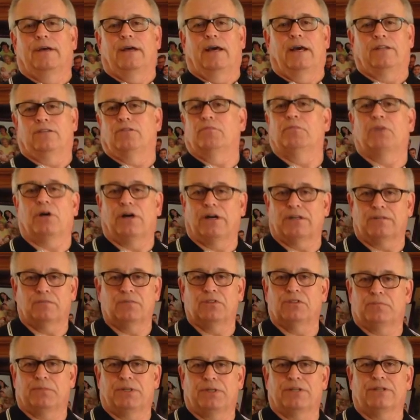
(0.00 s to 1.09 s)
at the bottom of
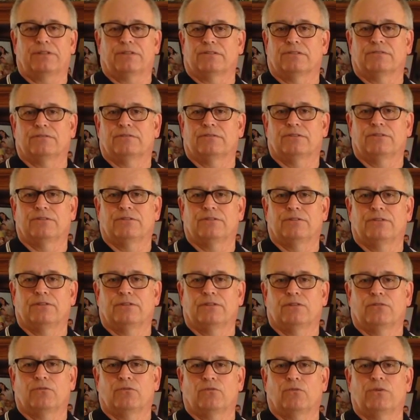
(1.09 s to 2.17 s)
the barrel.
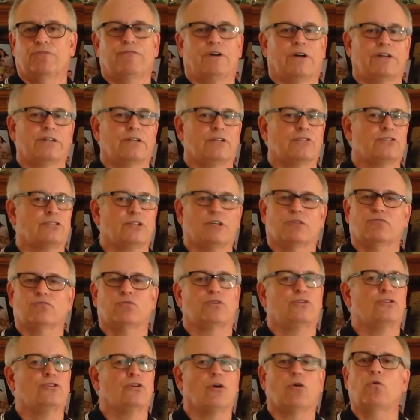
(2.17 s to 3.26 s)
We find ourselves
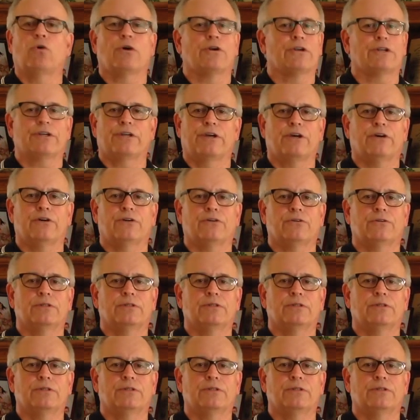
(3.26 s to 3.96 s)
with nowhere to go.